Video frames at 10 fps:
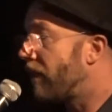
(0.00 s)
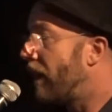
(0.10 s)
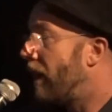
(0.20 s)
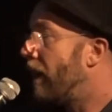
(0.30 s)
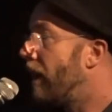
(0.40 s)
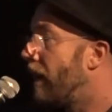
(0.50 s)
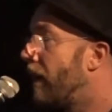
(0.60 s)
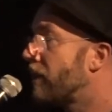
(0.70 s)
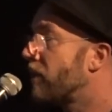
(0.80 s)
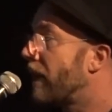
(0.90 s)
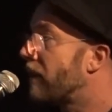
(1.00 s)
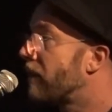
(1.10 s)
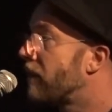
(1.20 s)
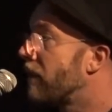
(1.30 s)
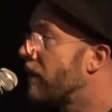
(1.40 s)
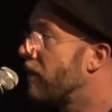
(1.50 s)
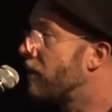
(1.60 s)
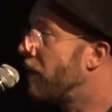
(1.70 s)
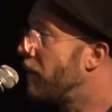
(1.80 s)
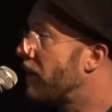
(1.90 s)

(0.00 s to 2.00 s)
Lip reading: hard to get good people